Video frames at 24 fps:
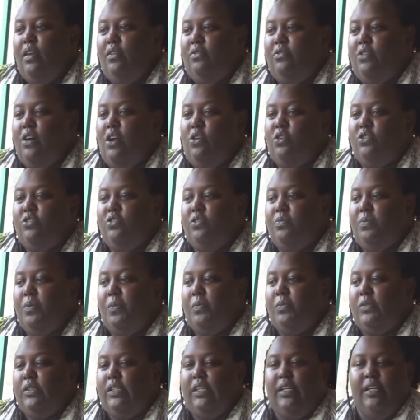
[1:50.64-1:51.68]
For a lot of
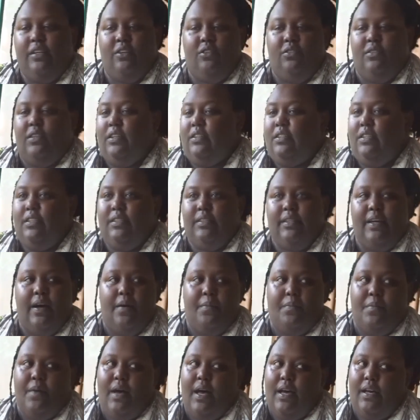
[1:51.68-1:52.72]
people, they didn't come
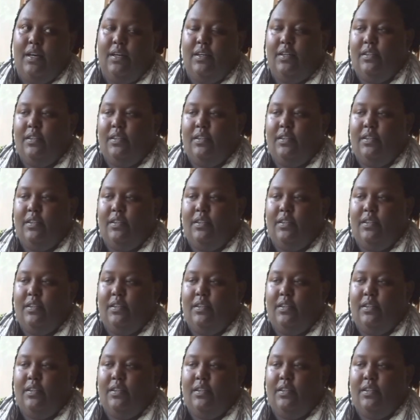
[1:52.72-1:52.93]
back.